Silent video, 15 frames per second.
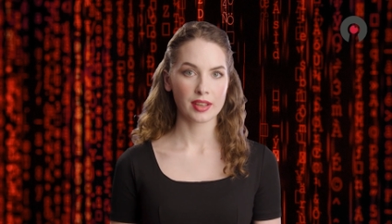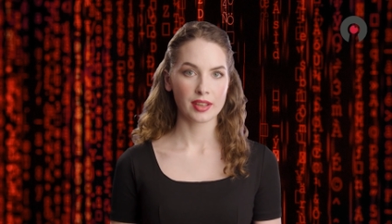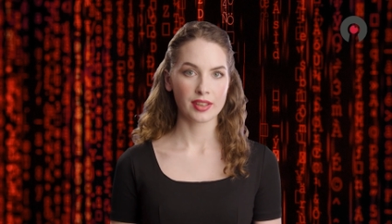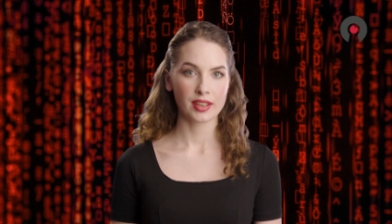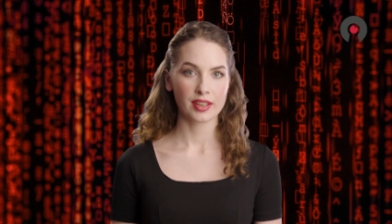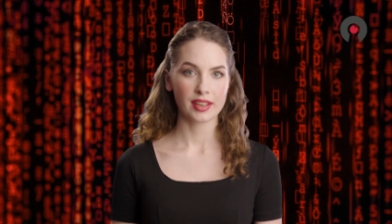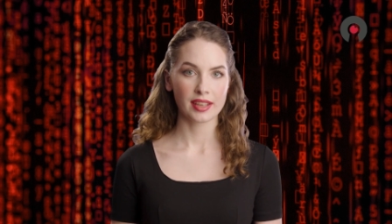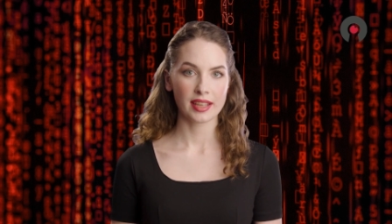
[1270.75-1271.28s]

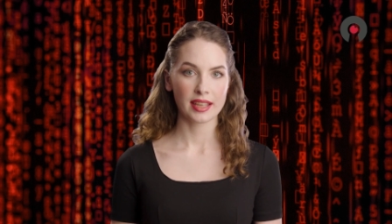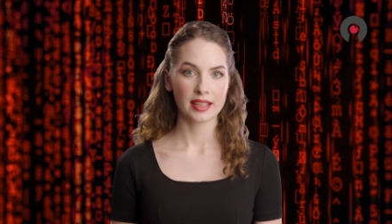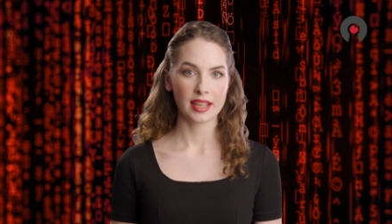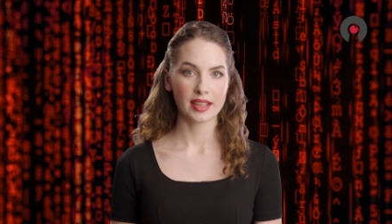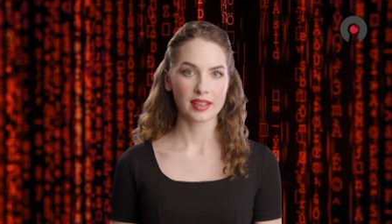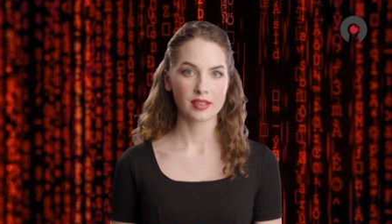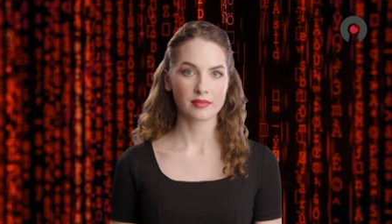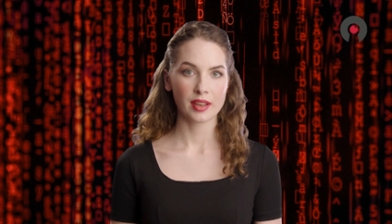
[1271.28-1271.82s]
such as
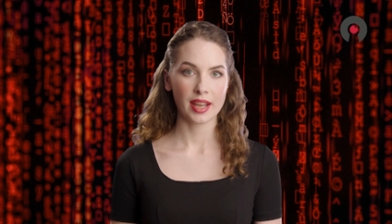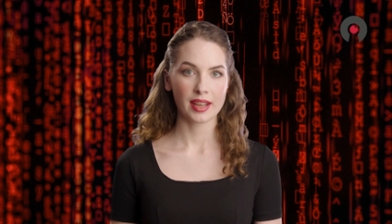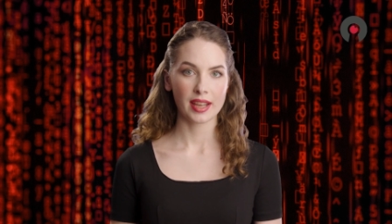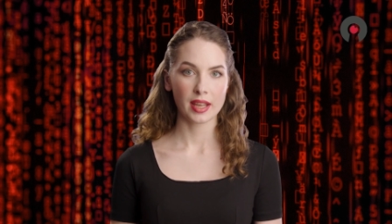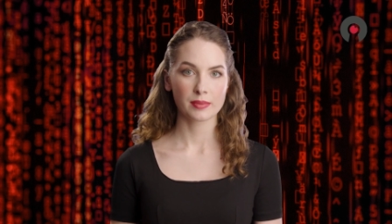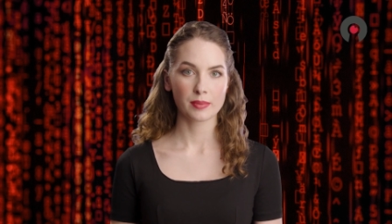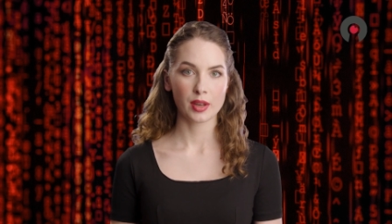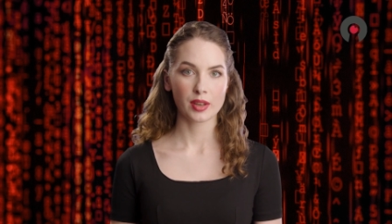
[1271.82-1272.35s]

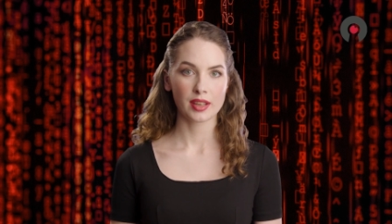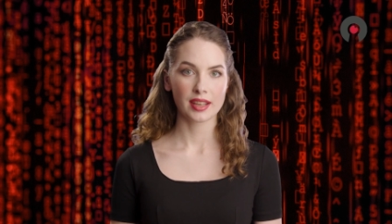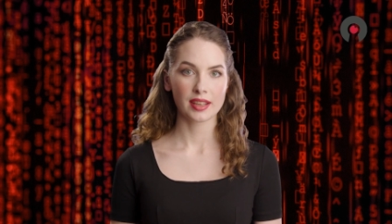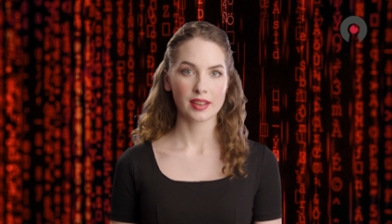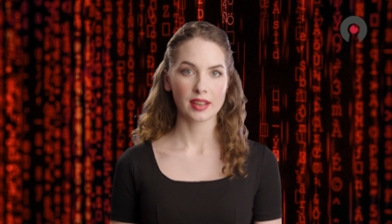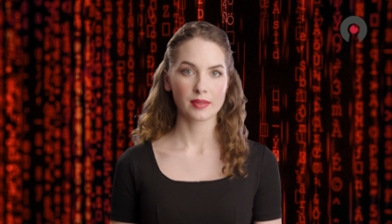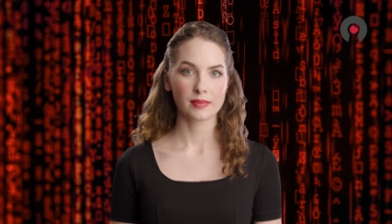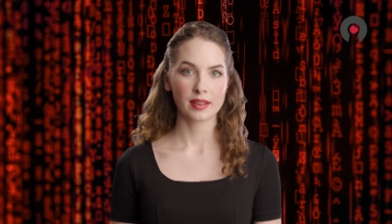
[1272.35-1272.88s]
identifying and
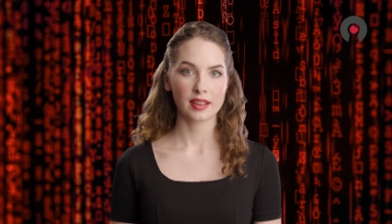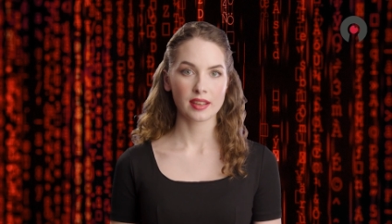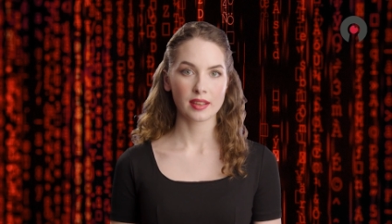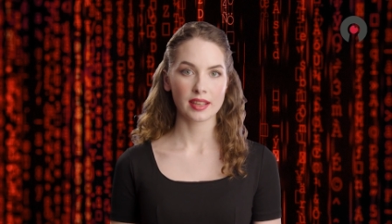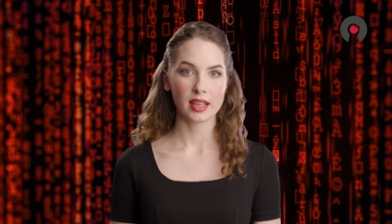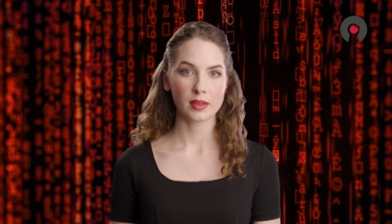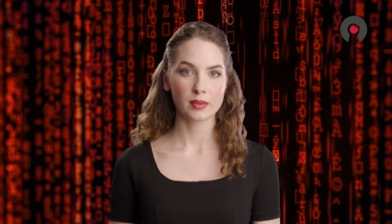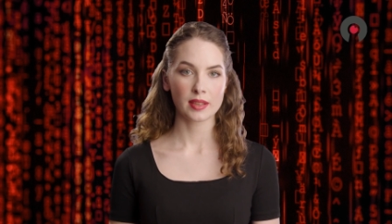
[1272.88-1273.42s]
blocking
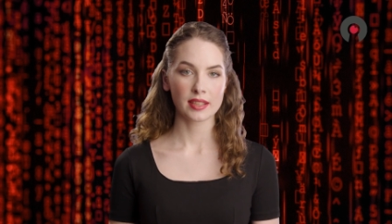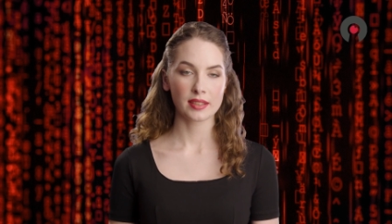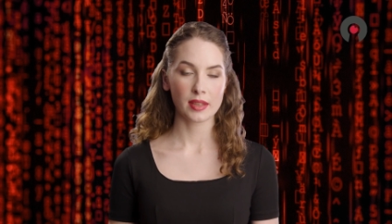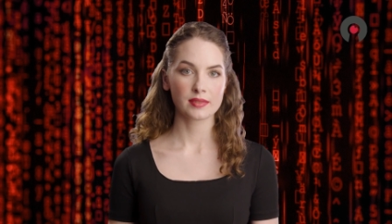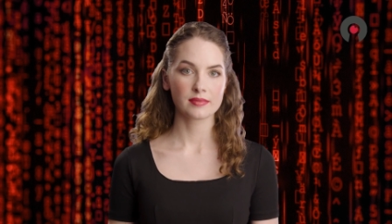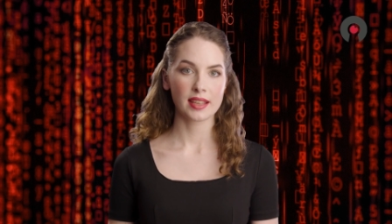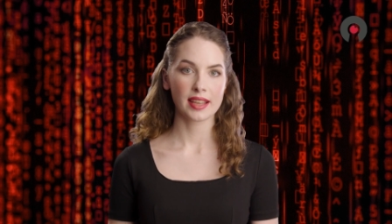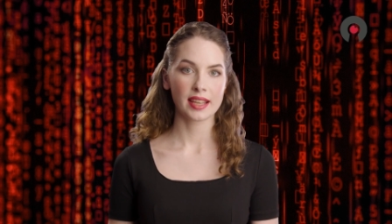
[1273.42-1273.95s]
suspicious network
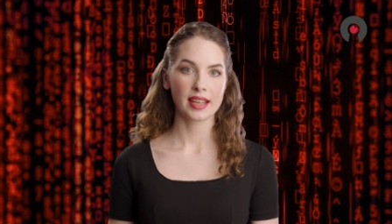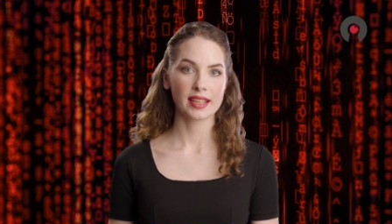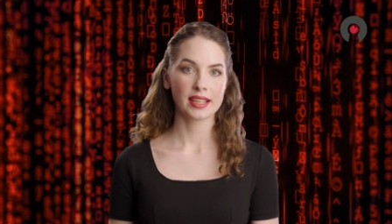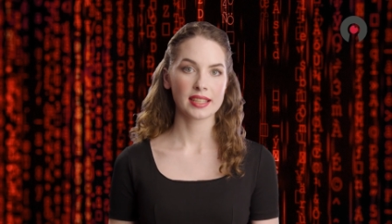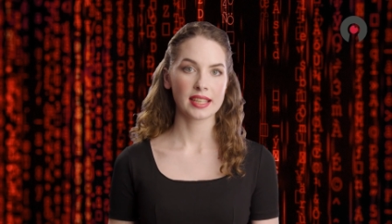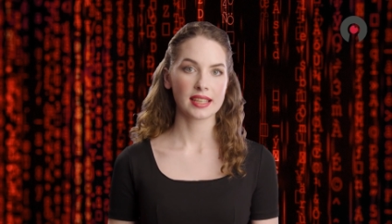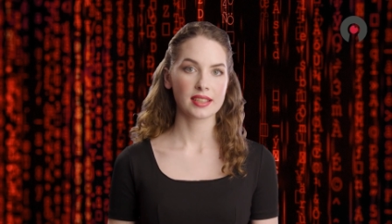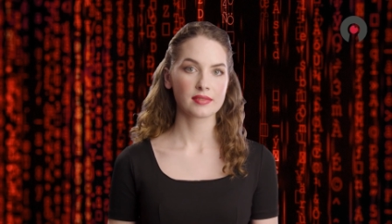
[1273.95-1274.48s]
traffic and
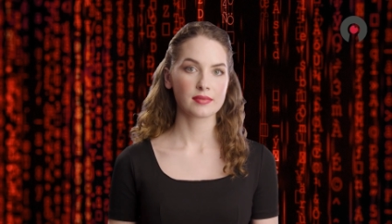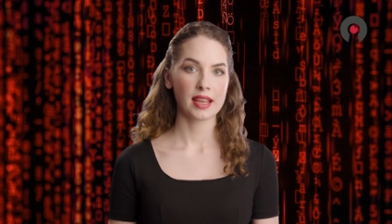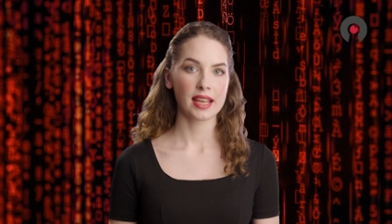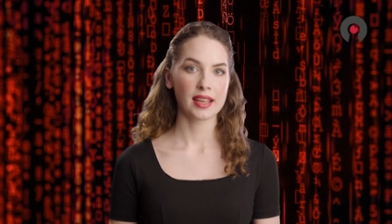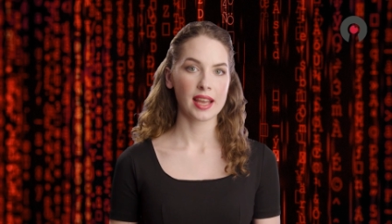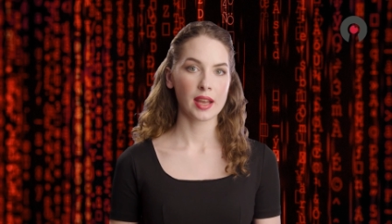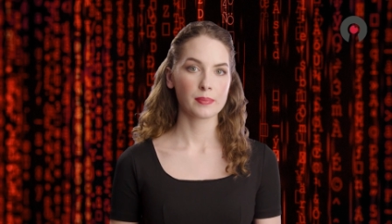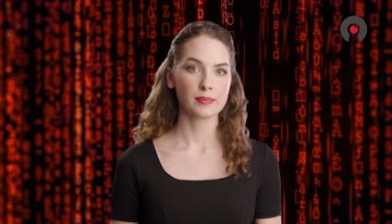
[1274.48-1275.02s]

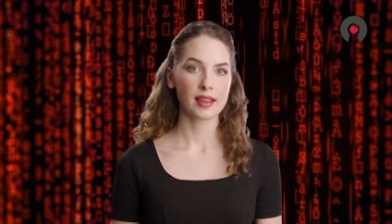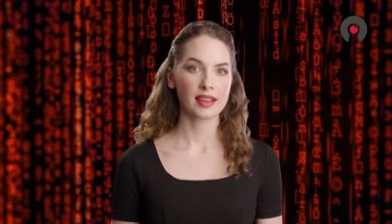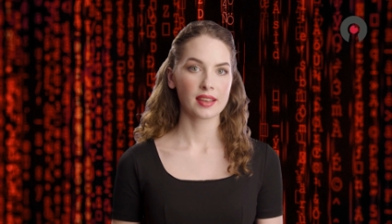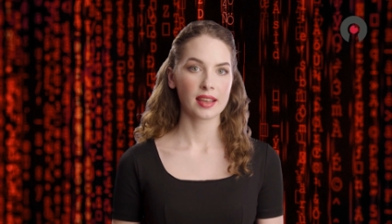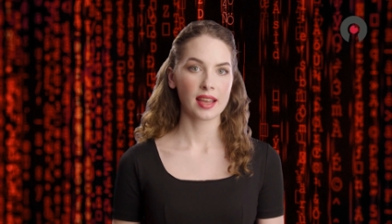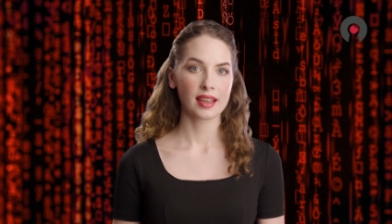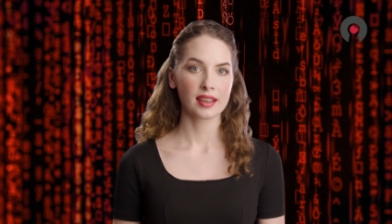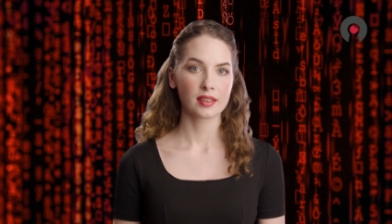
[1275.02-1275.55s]
identifying and
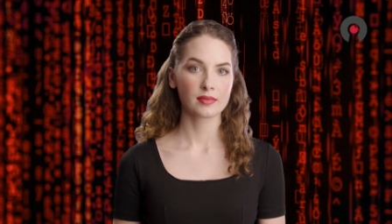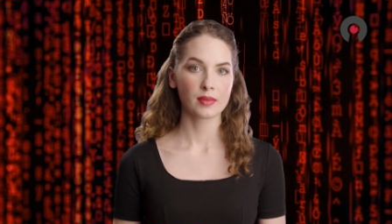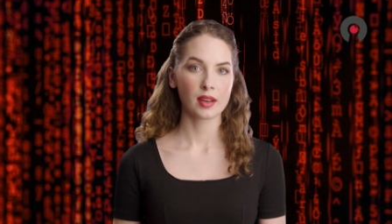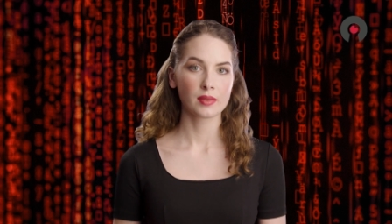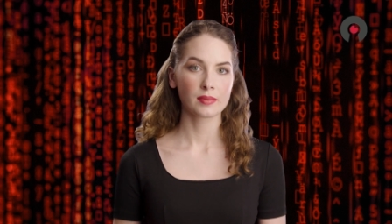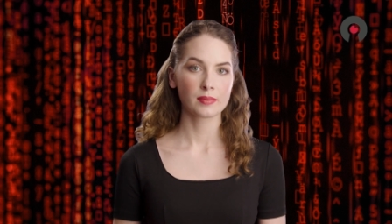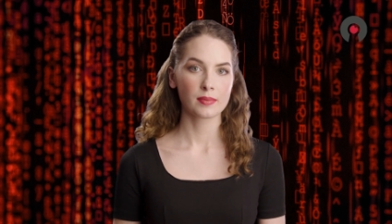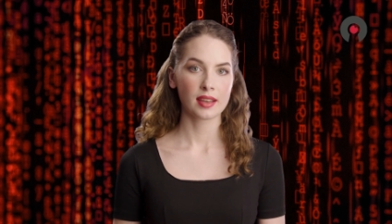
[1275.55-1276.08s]
mitigating
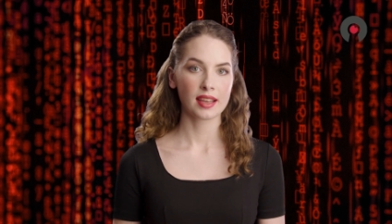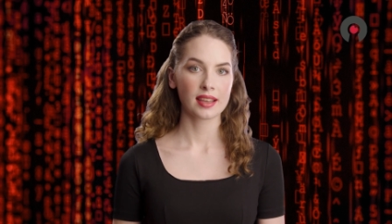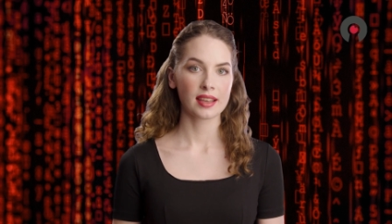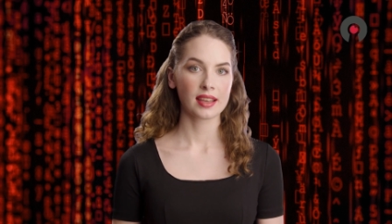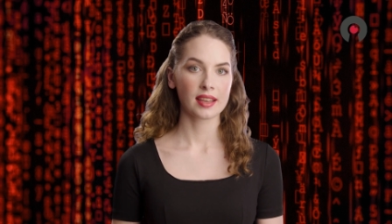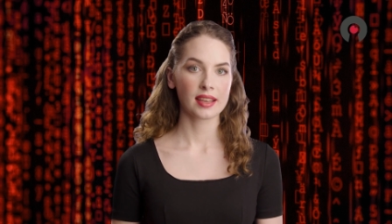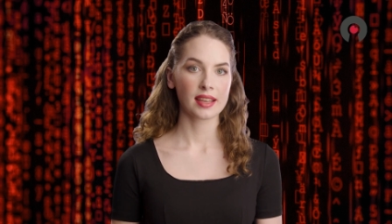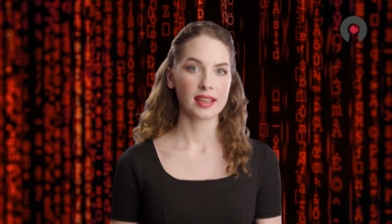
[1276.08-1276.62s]

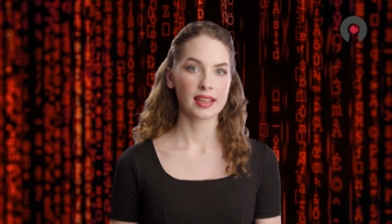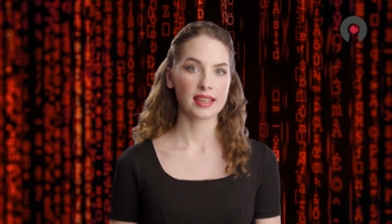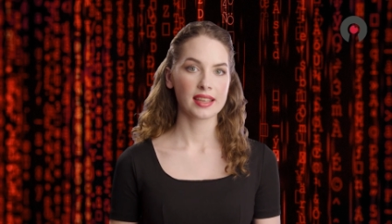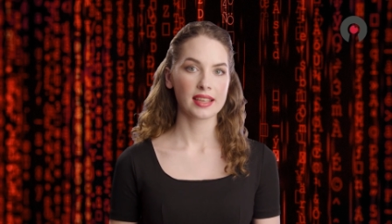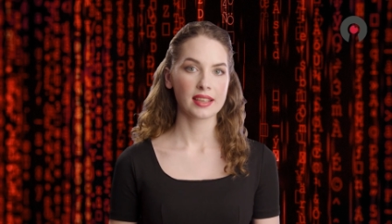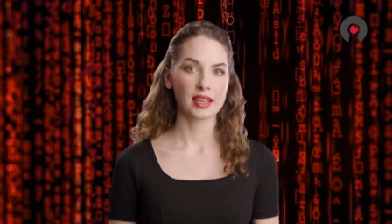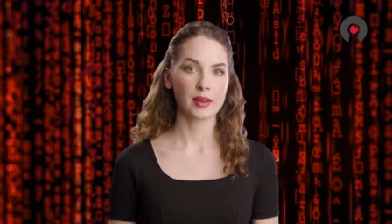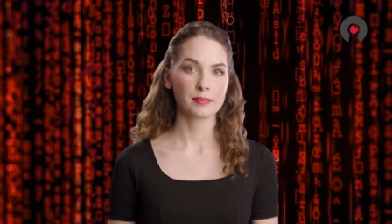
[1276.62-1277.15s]
vulnerabilities in the
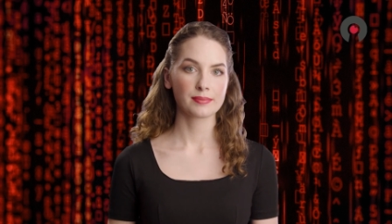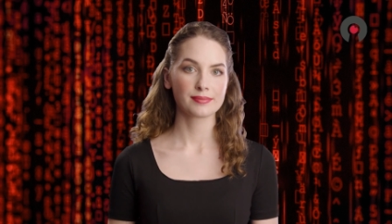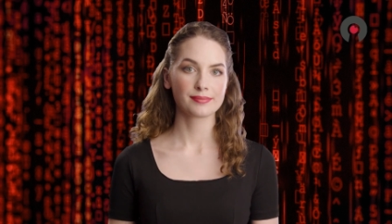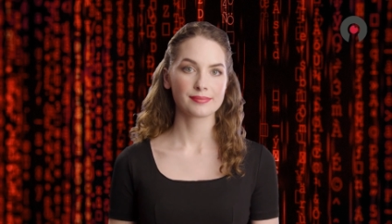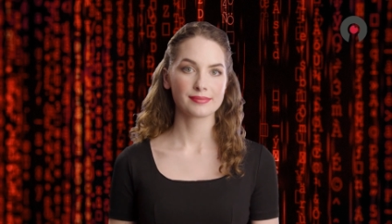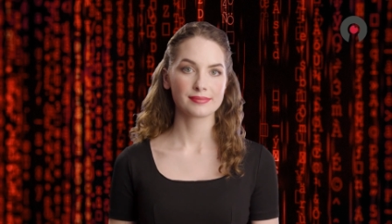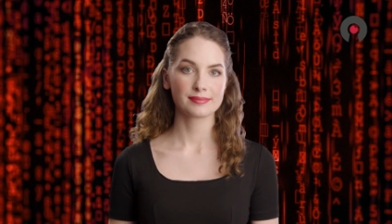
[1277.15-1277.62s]
system.